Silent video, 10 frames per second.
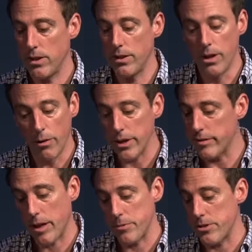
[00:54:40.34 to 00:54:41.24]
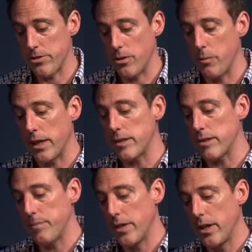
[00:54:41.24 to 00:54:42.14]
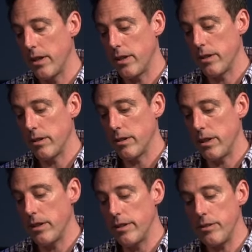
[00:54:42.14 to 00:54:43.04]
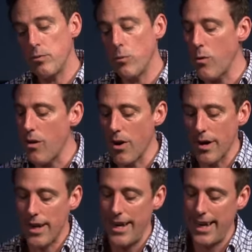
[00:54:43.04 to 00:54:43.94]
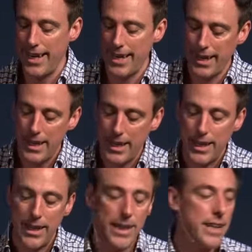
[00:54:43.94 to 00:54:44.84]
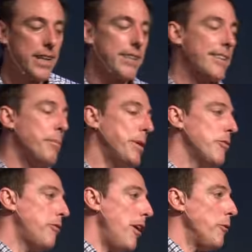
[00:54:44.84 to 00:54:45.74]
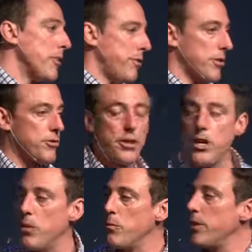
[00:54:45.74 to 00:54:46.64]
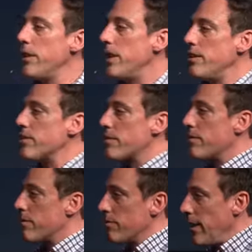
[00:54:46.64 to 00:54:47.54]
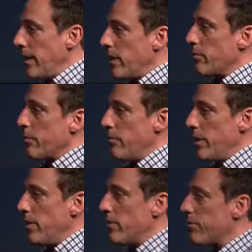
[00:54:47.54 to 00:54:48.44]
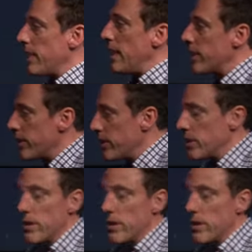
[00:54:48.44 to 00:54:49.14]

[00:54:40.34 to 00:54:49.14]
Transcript: No exceptions, no buts. In this war, it's not being fought with a physical sword. We're not just fighting for mere flesh